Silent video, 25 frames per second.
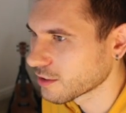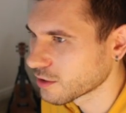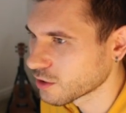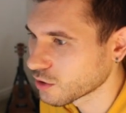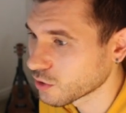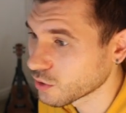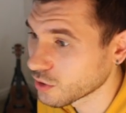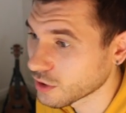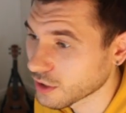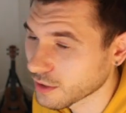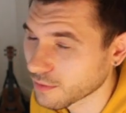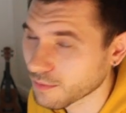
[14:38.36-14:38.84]

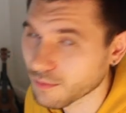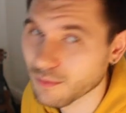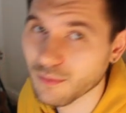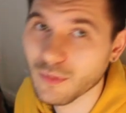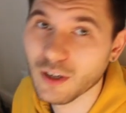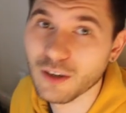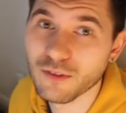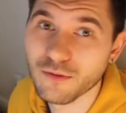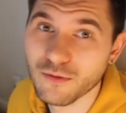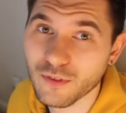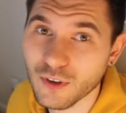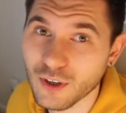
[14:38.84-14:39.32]
junior.
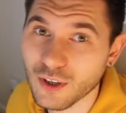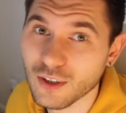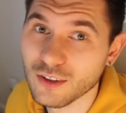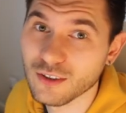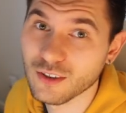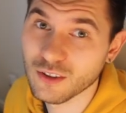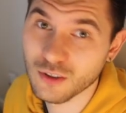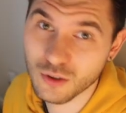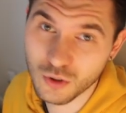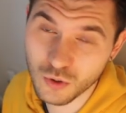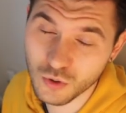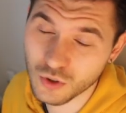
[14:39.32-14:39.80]
My
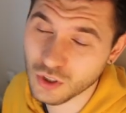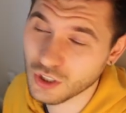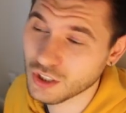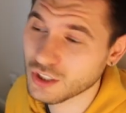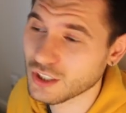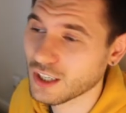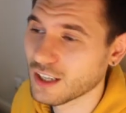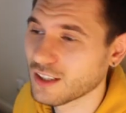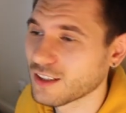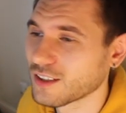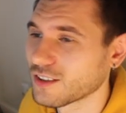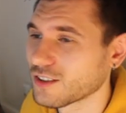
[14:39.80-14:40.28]
first junior
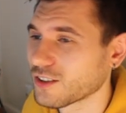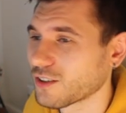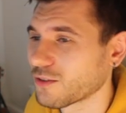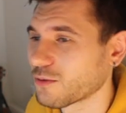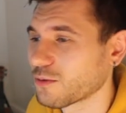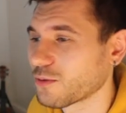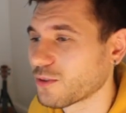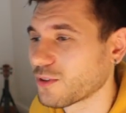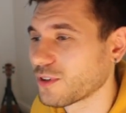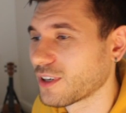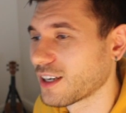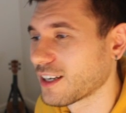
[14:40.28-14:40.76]
challenge on
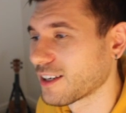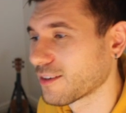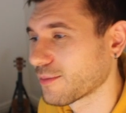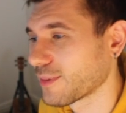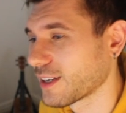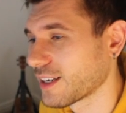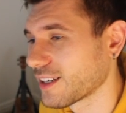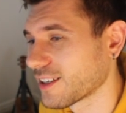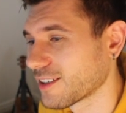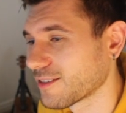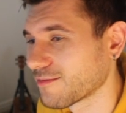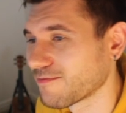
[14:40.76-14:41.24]
front end
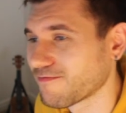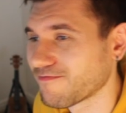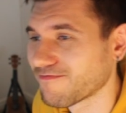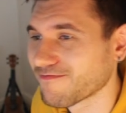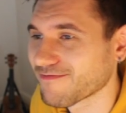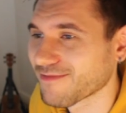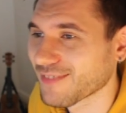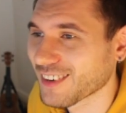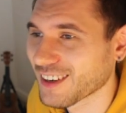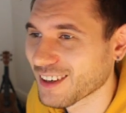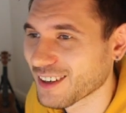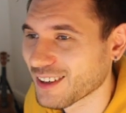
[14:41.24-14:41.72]
Elementor.
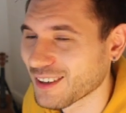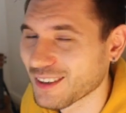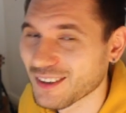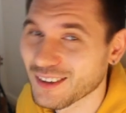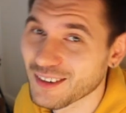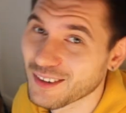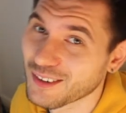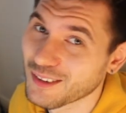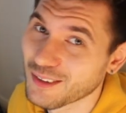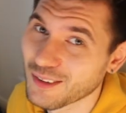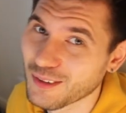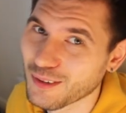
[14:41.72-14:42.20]

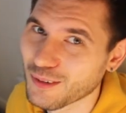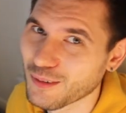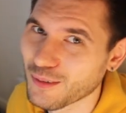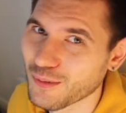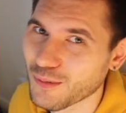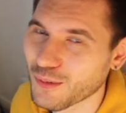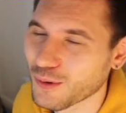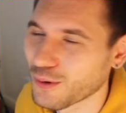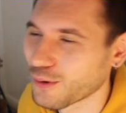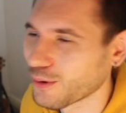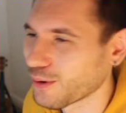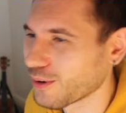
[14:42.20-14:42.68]

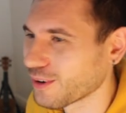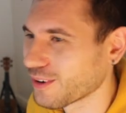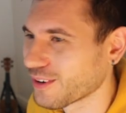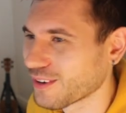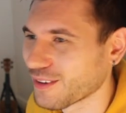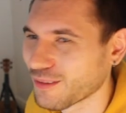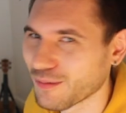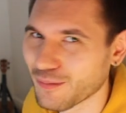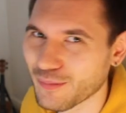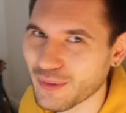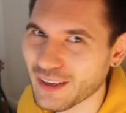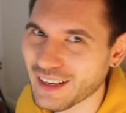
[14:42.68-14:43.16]
Oh,
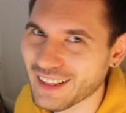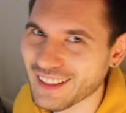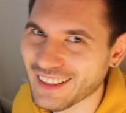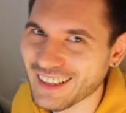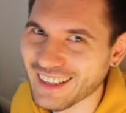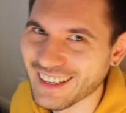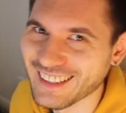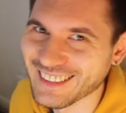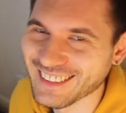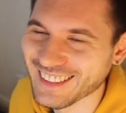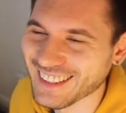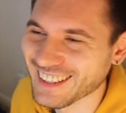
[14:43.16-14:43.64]
big
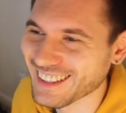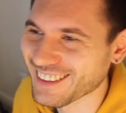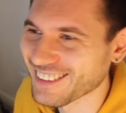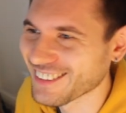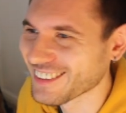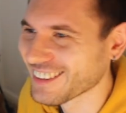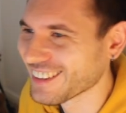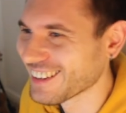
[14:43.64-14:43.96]
leagues now.